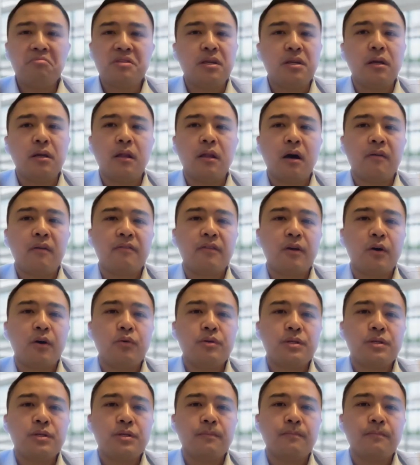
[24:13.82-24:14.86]
don't see a lot of
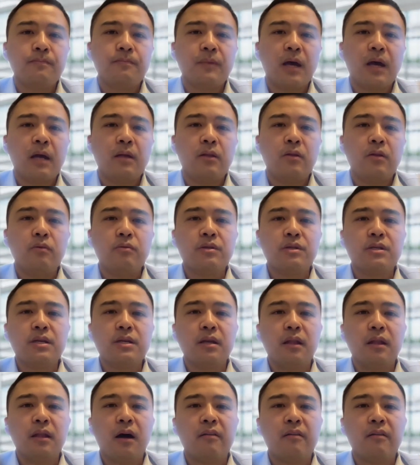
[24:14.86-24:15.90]
those.
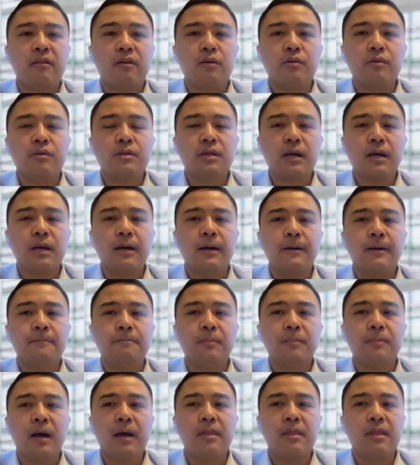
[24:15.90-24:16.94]
See a lot of those.
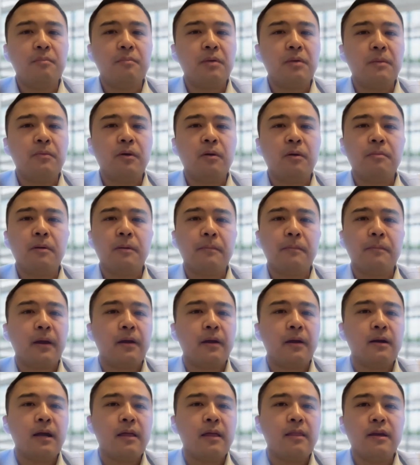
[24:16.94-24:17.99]
I think people are
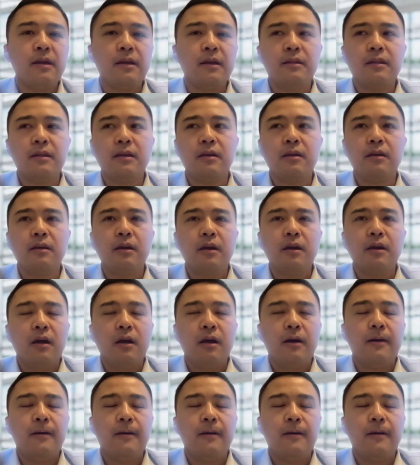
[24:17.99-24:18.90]
prepared. I think the